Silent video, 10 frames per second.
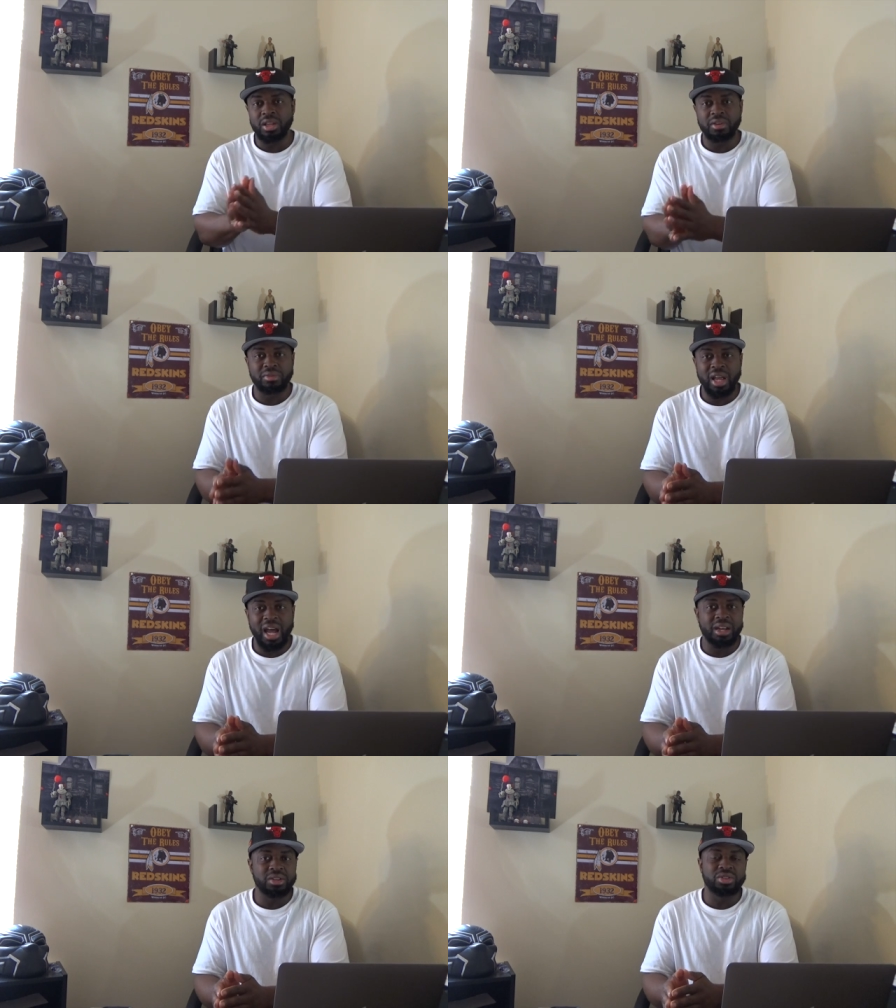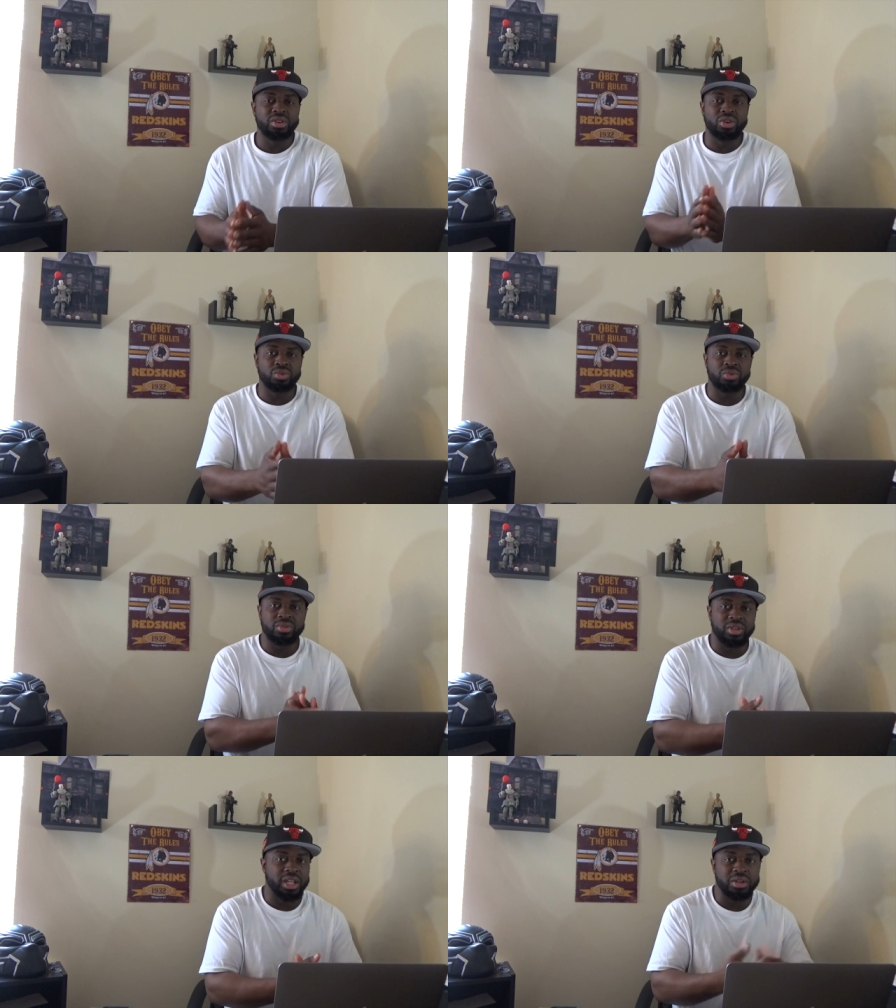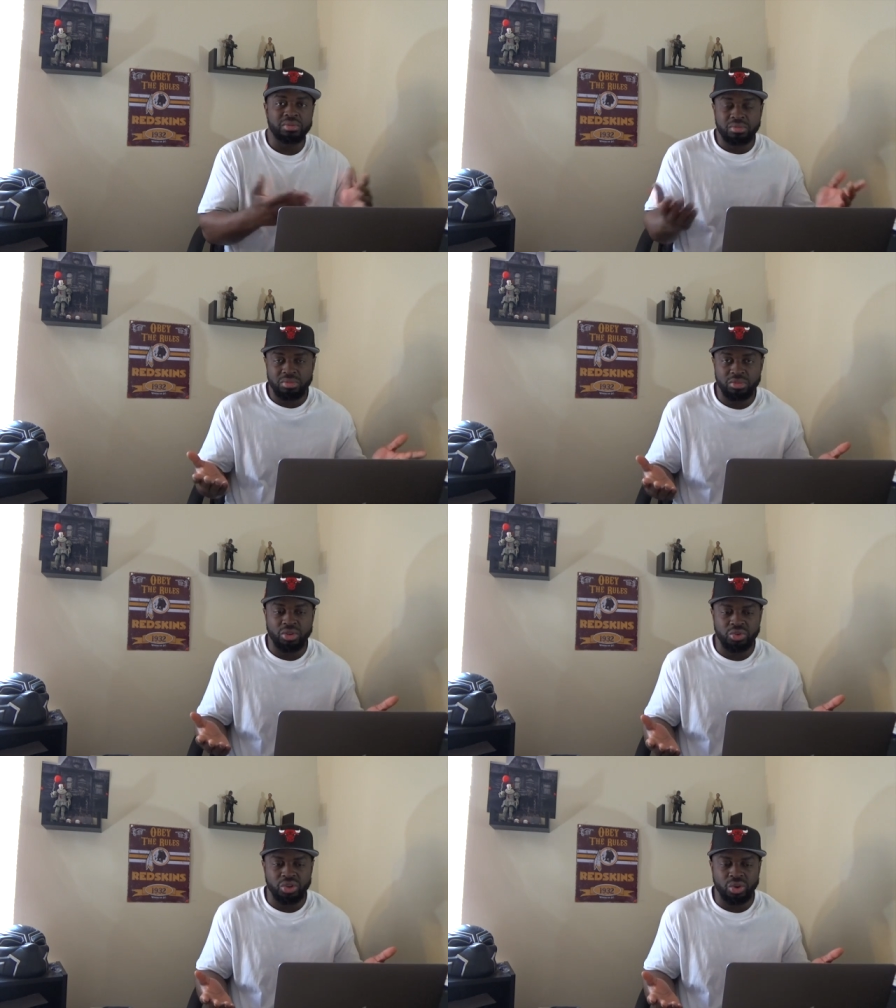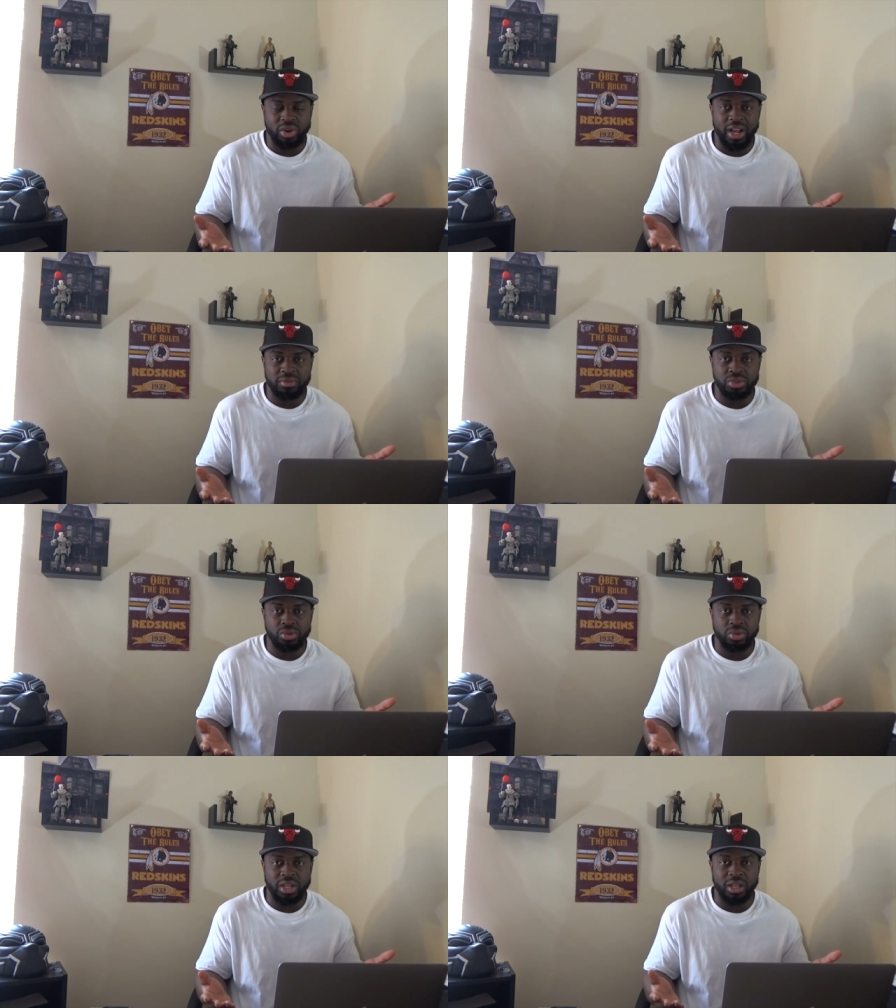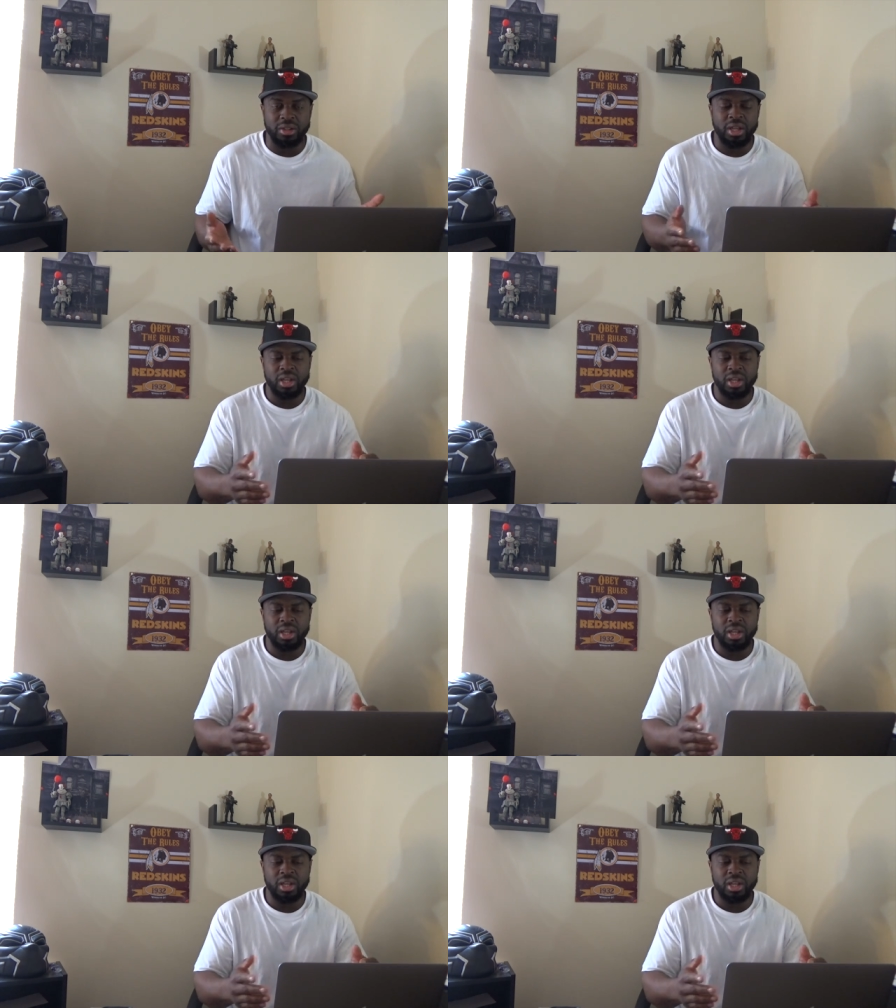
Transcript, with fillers: If not, you know, then know you don't have to, okay?